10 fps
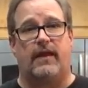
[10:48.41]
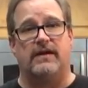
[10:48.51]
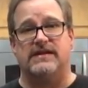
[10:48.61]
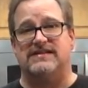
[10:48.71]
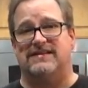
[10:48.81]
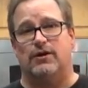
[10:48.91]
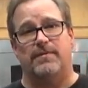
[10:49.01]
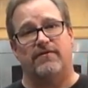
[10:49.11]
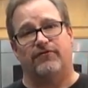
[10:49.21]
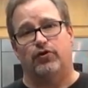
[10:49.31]
Tastes a little
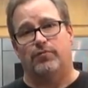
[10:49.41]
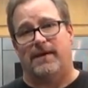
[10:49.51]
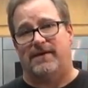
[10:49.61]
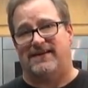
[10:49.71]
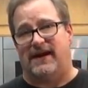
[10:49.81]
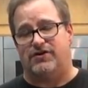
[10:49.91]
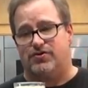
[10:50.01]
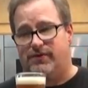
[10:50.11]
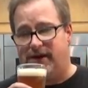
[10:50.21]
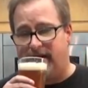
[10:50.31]
bit of fruit, maybe
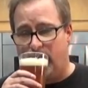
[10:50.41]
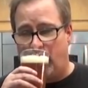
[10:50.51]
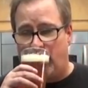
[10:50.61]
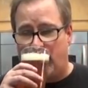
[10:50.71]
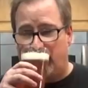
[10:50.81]
tangerine.